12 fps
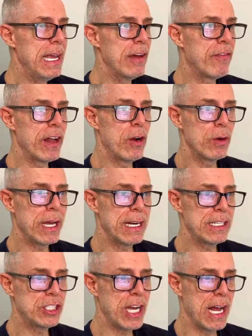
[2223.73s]
If I don't
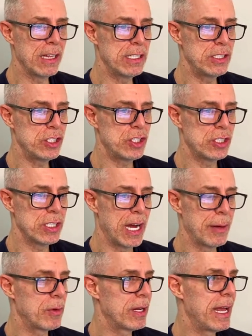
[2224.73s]
get a challenge,
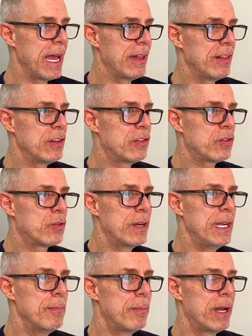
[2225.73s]
I'm going to end the stream.